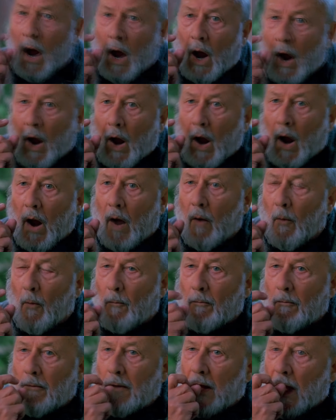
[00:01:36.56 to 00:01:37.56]
it's all
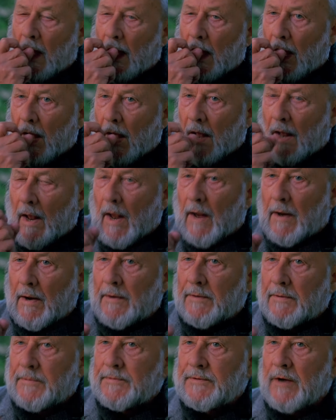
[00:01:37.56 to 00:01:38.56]
over the place. It
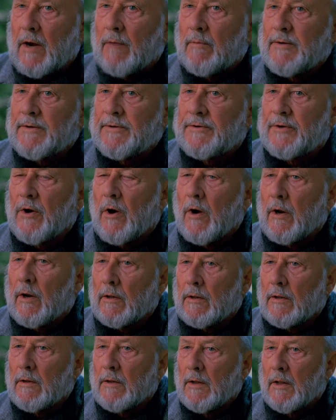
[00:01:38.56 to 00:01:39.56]
doesn't make much
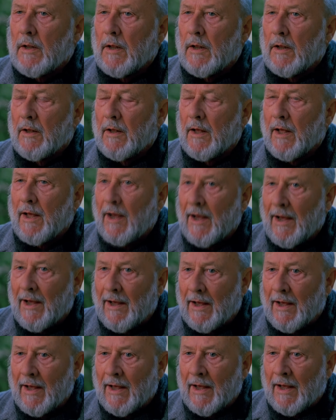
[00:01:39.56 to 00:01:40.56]
sense.
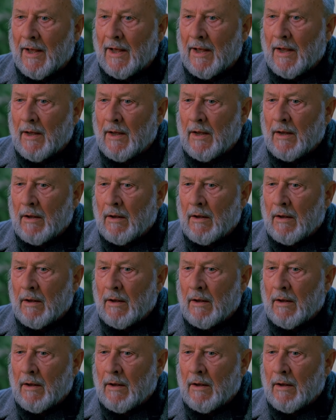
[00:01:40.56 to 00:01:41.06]
Donald Pleasence